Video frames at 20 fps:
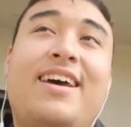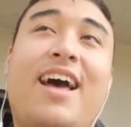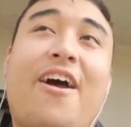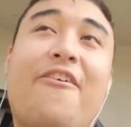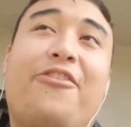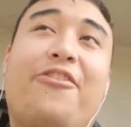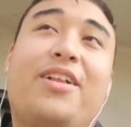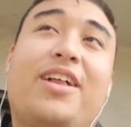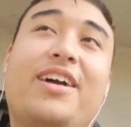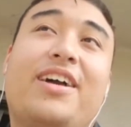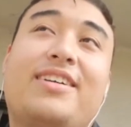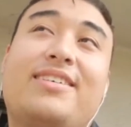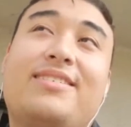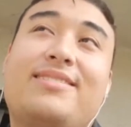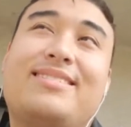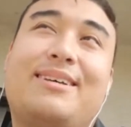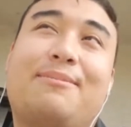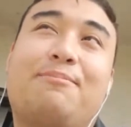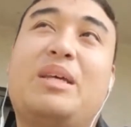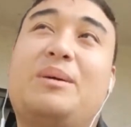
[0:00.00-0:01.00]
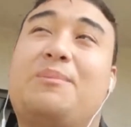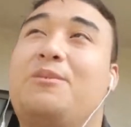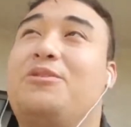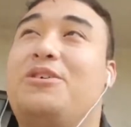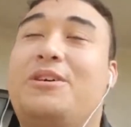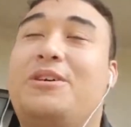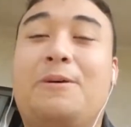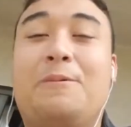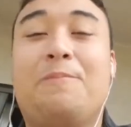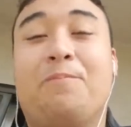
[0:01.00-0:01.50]
I feel like some people
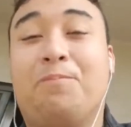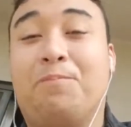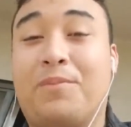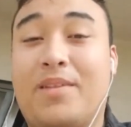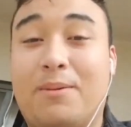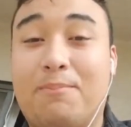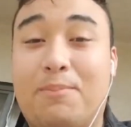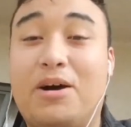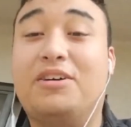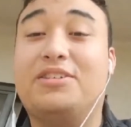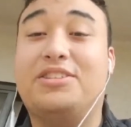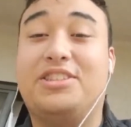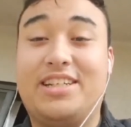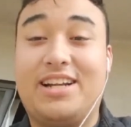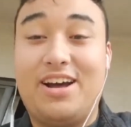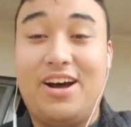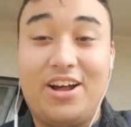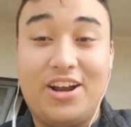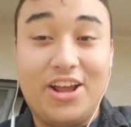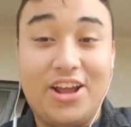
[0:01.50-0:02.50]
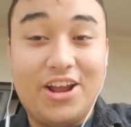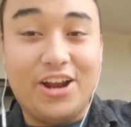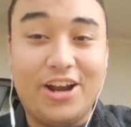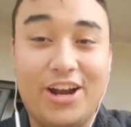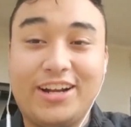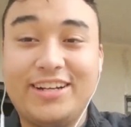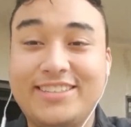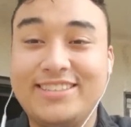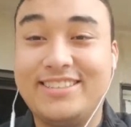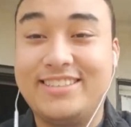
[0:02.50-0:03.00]
would post shit on
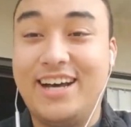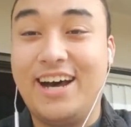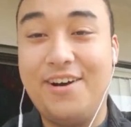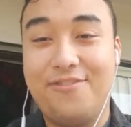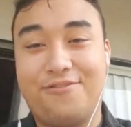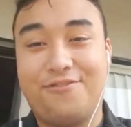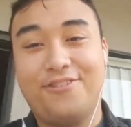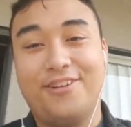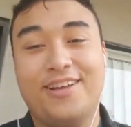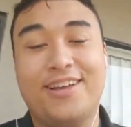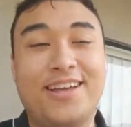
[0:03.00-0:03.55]
her stuff,